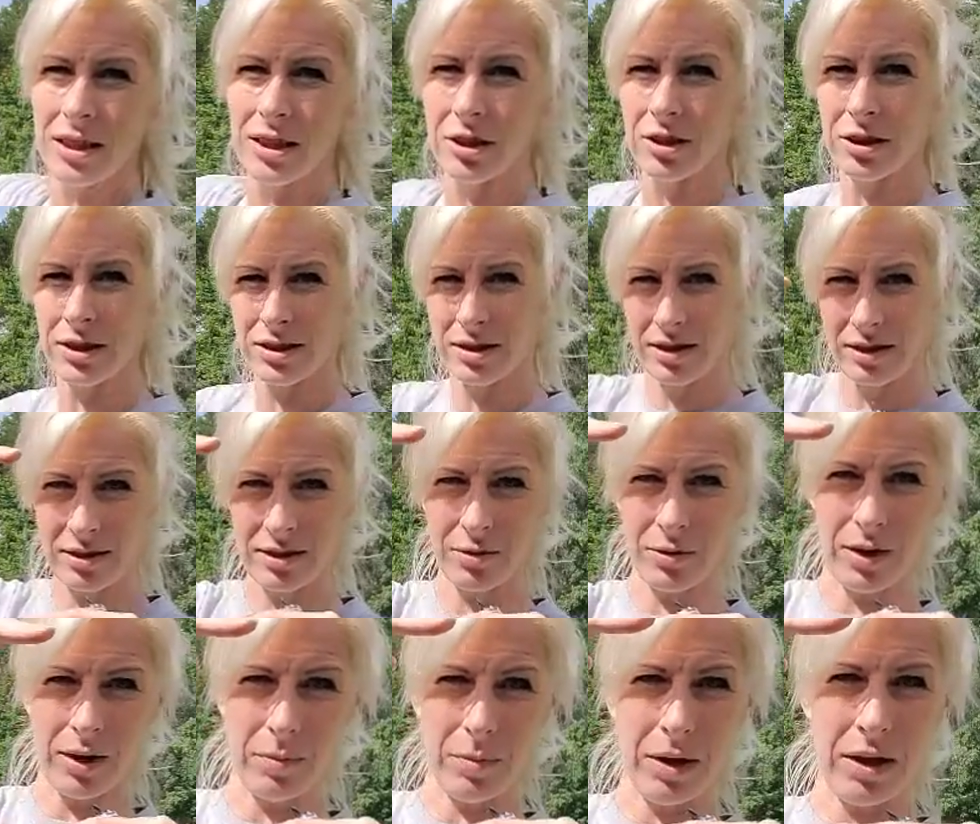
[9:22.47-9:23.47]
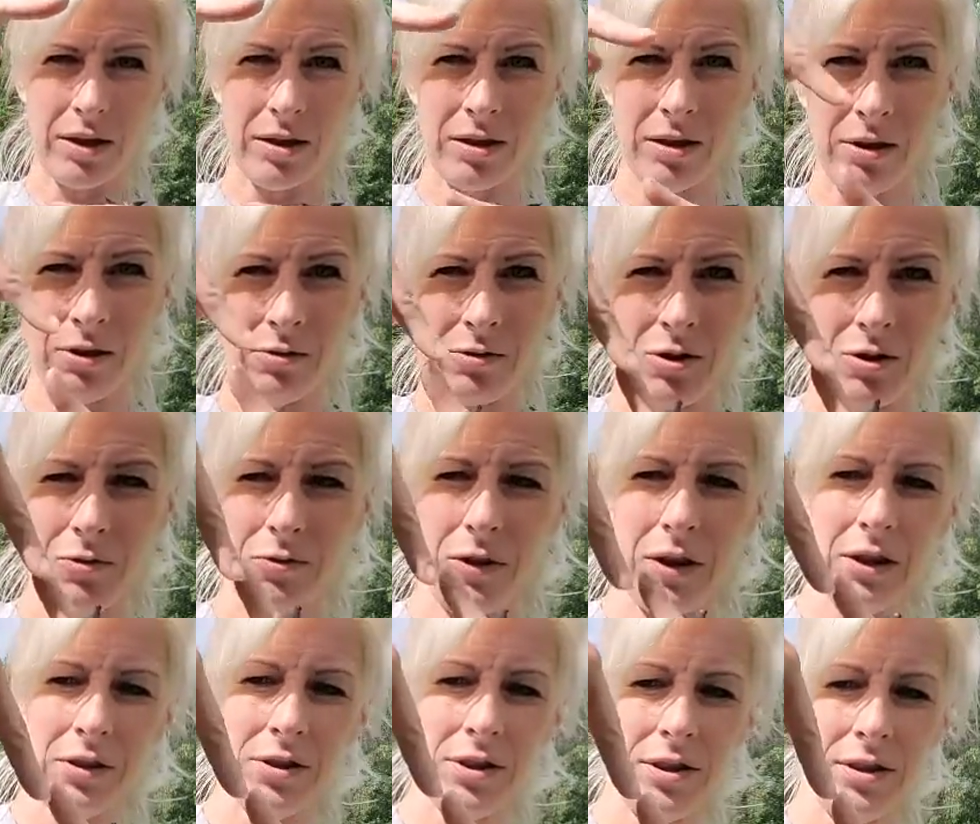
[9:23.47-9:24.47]
No, it's, it's quite a bit. You know, two
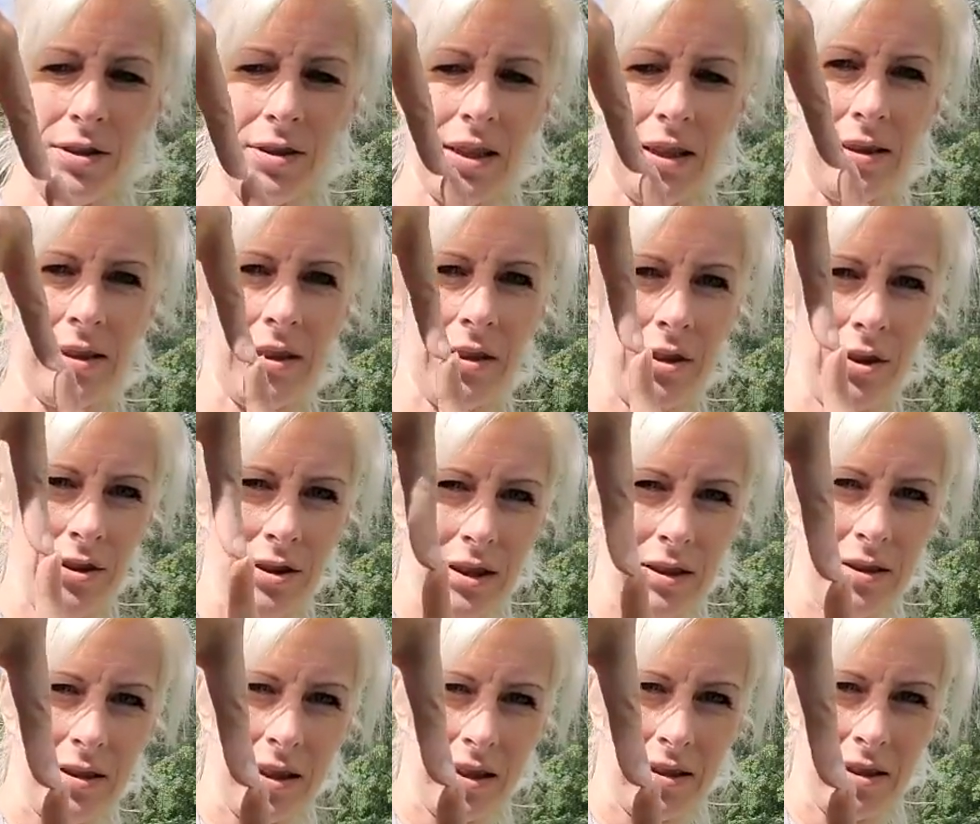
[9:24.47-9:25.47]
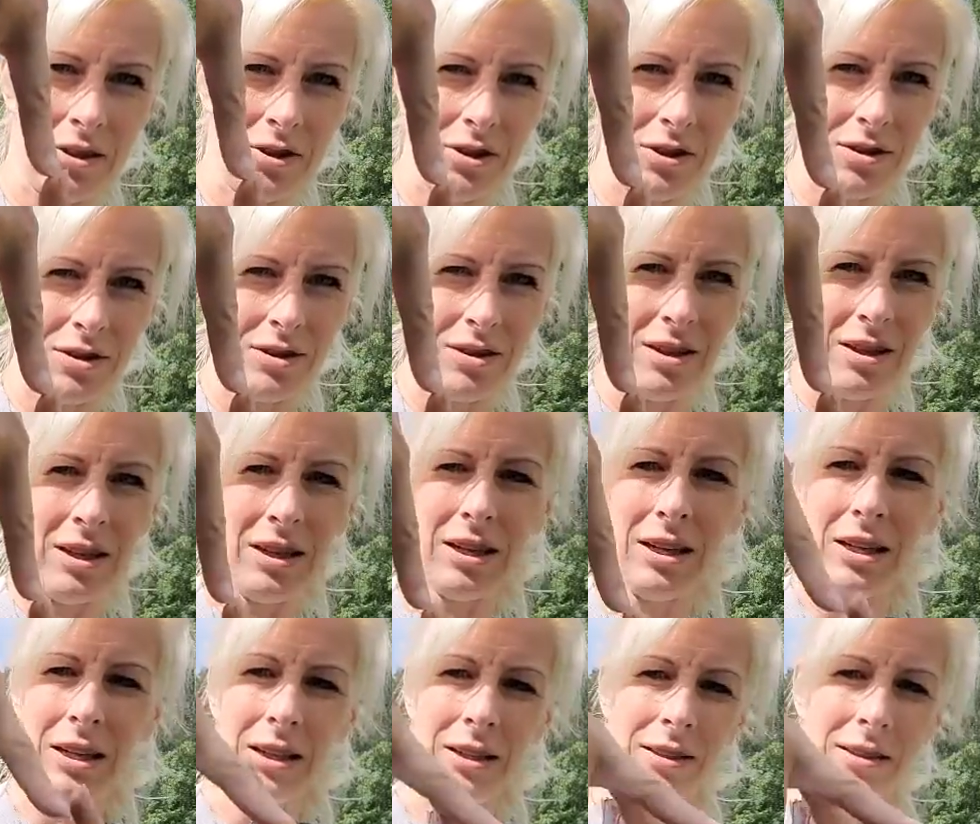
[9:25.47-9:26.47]
fingers is six inches. That's six inches.
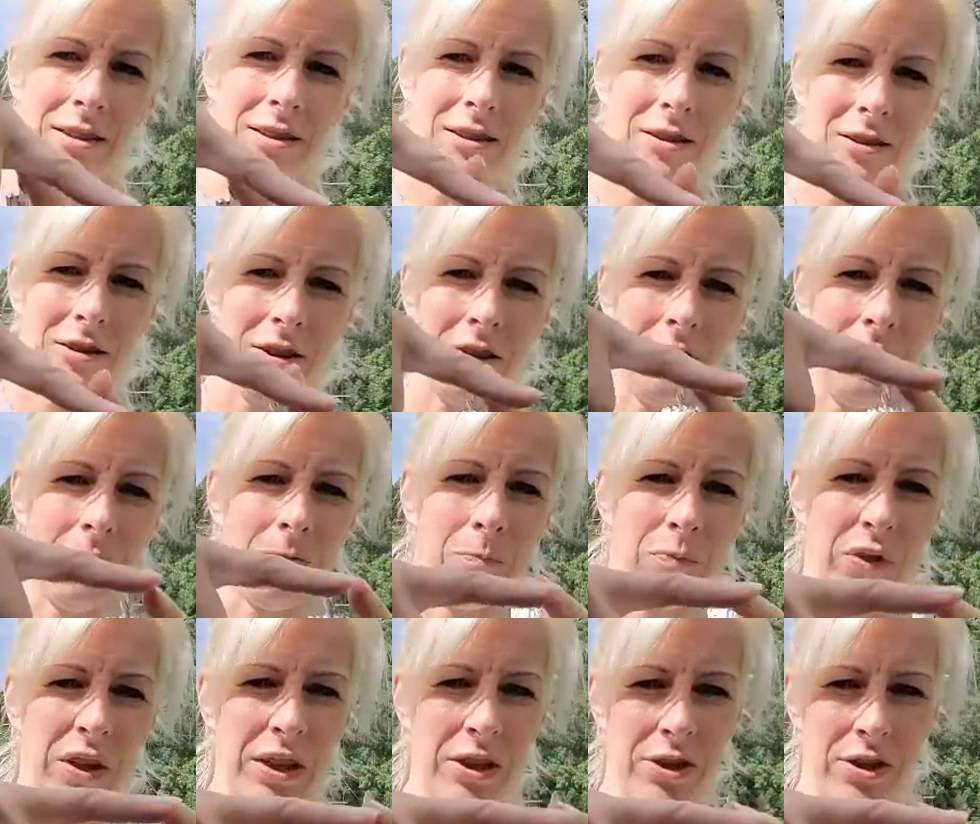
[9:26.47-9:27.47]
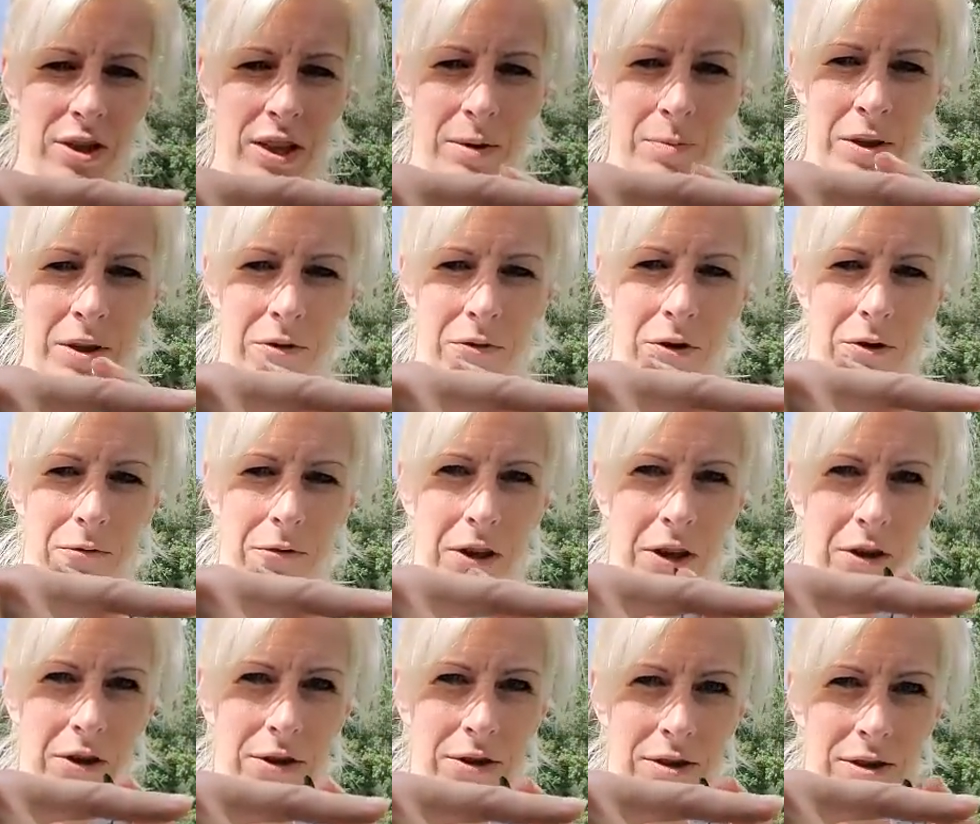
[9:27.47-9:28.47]
Because, you know, each segment of your
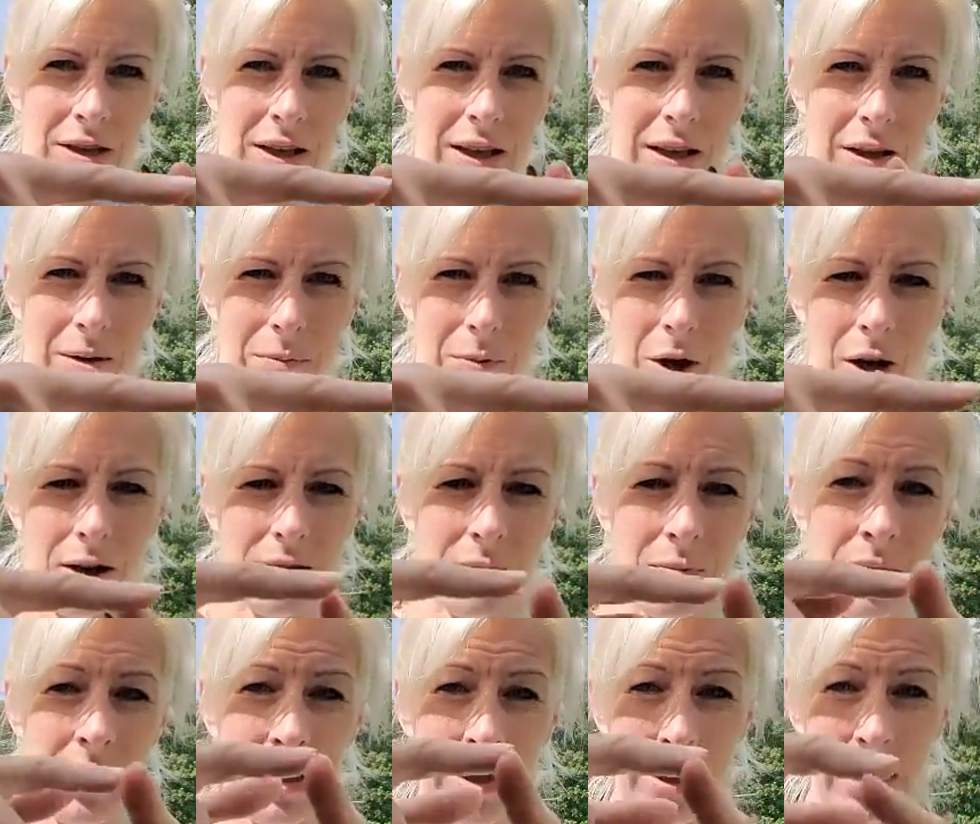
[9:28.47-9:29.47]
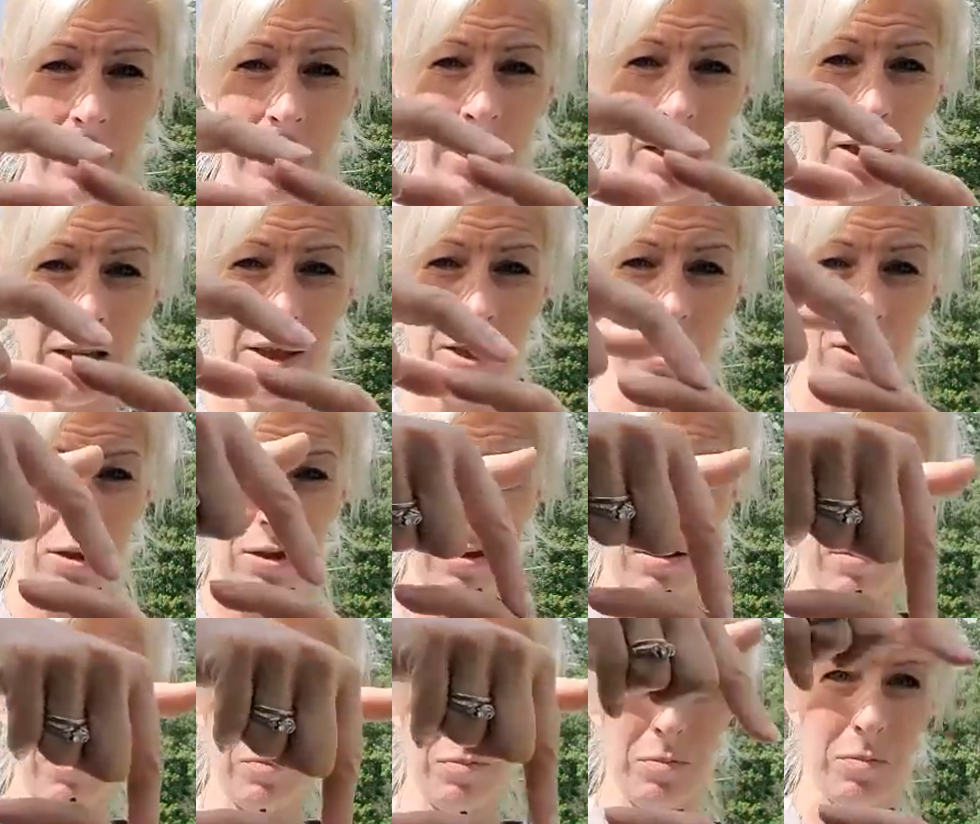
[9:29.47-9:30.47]
finger is like approximately an inch.
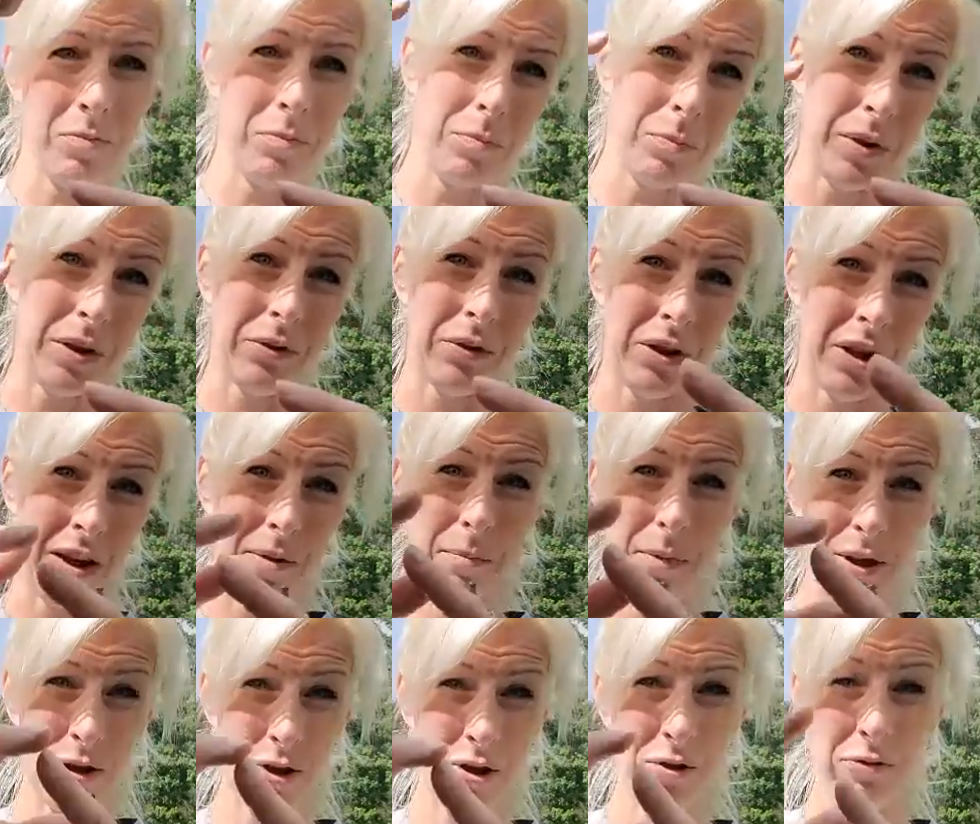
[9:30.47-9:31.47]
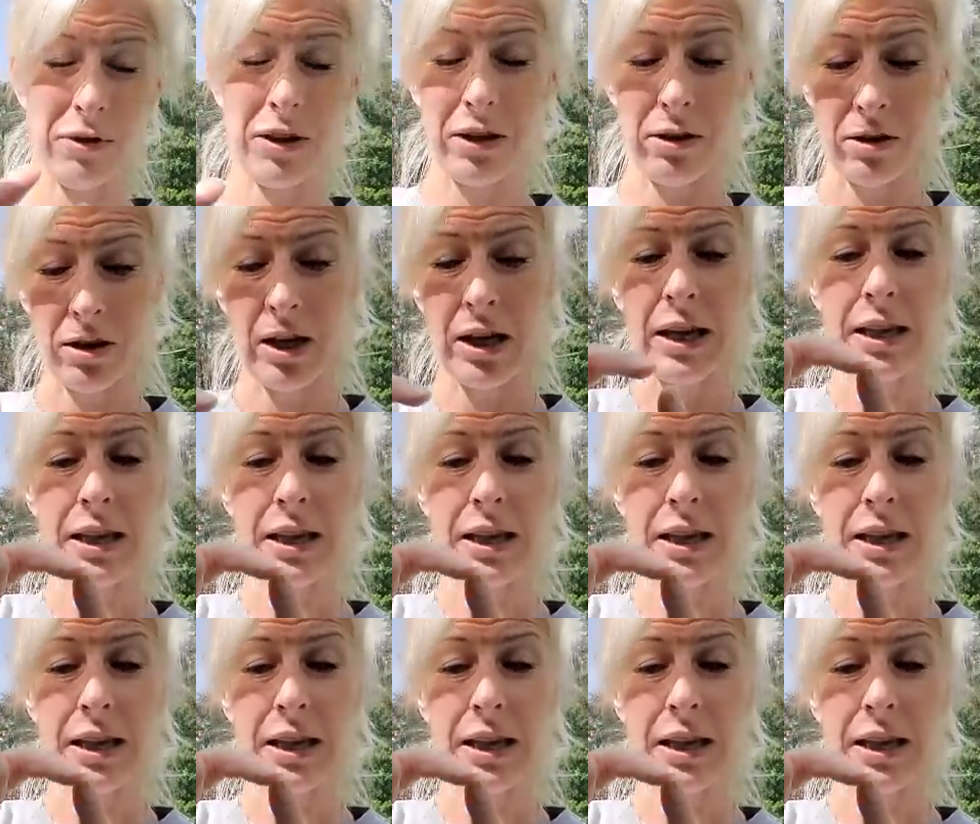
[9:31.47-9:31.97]
Believe it or not, measure your finger.